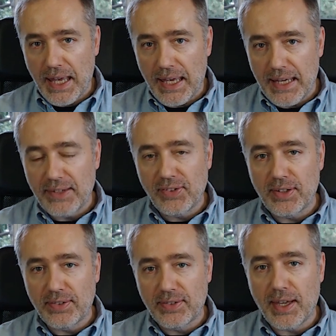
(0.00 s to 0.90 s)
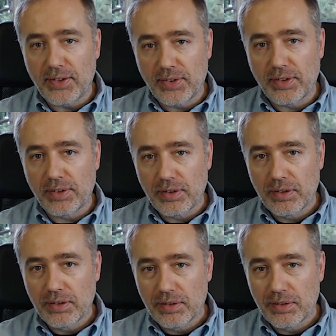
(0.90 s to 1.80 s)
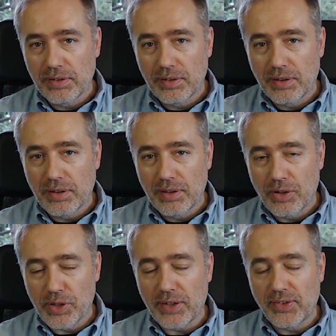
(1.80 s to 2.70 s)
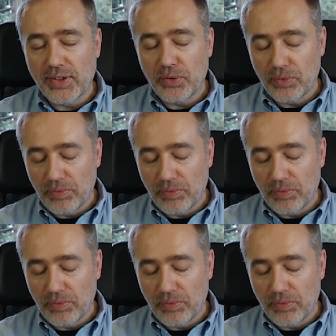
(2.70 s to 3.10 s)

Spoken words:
acid test. Okay, so